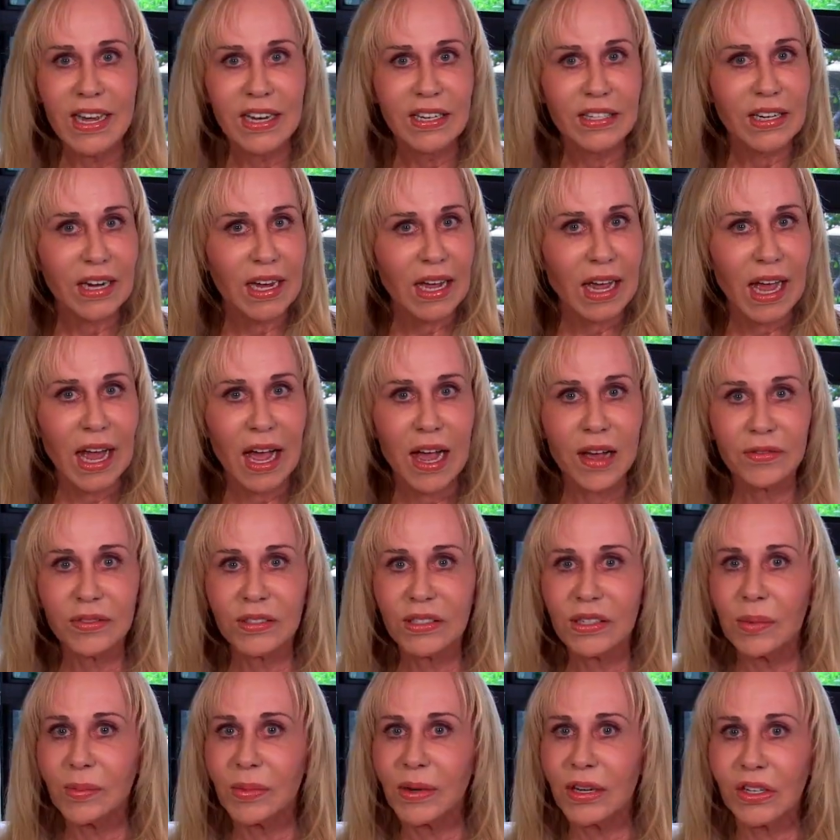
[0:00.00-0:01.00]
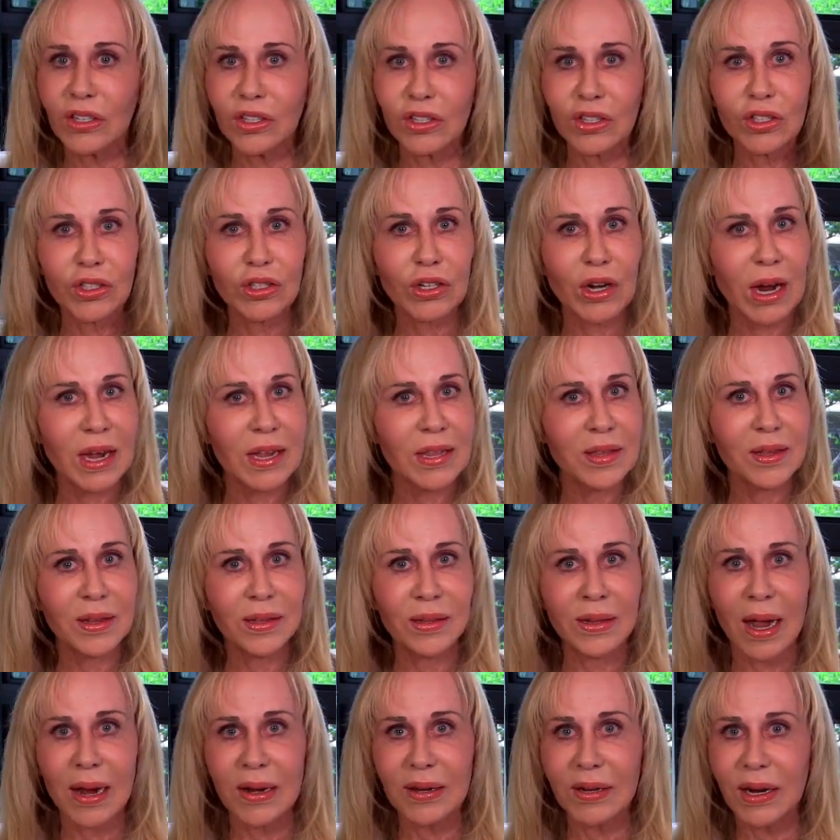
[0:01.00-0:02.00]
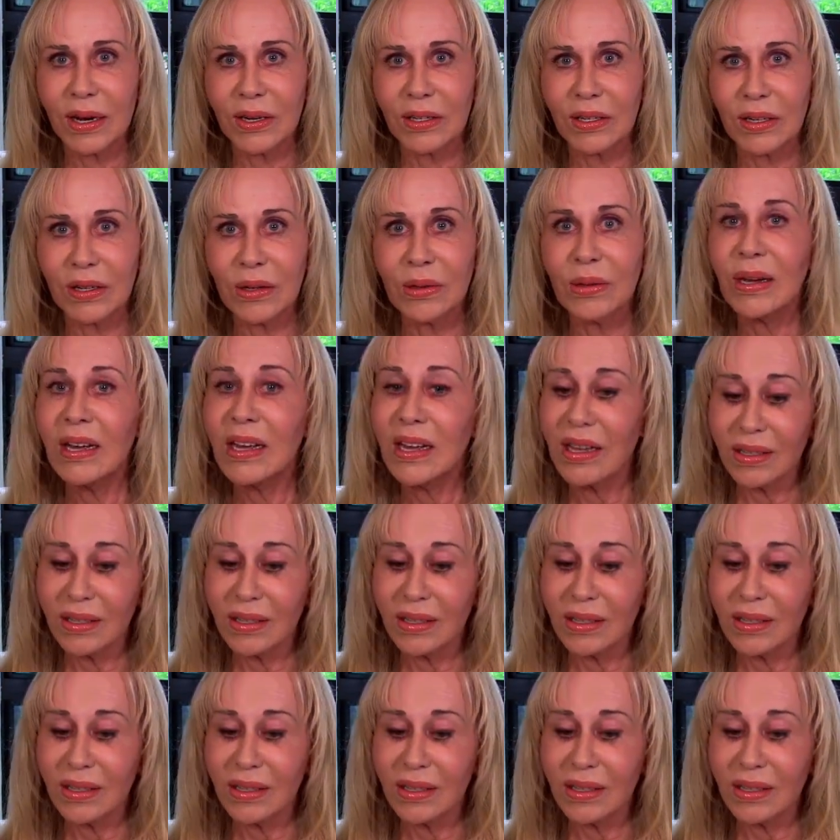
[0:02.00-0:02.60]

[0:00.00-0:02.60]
to have somebody shine the light on you.